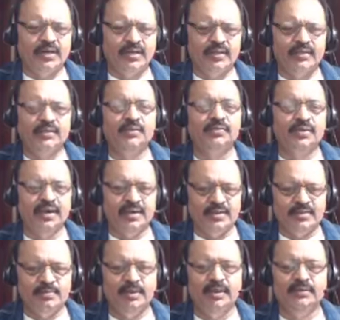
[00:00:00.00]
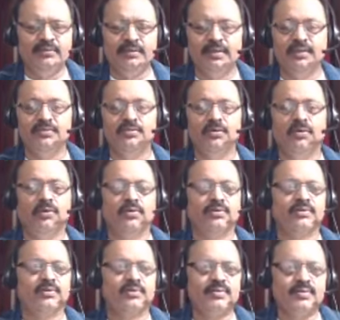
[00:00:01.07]
Okay, they're the friends, my friend
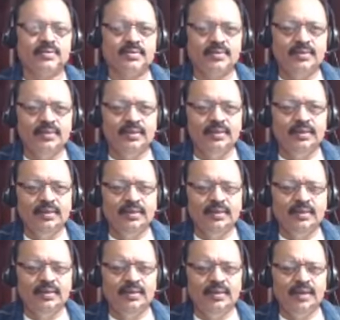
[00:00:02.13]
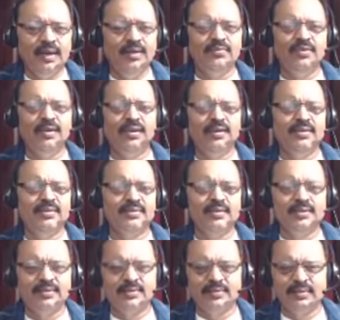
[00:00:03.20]
folks. I've realized
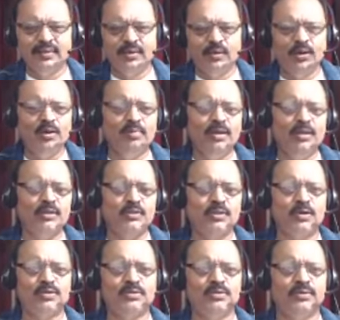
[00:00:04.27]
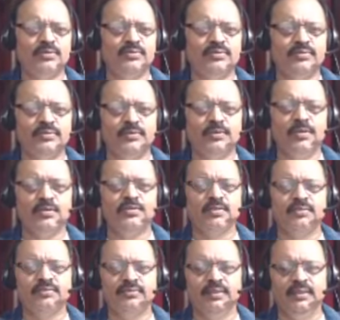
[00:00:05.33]
that all my talks of
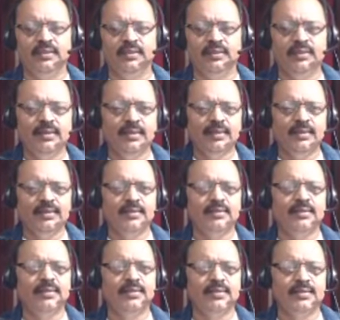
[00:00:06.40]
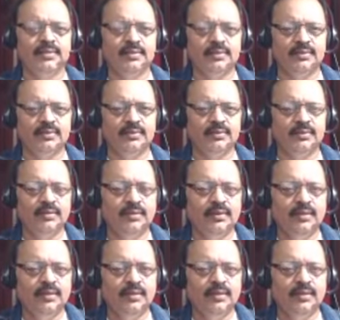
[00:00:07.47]
philosophy, religion,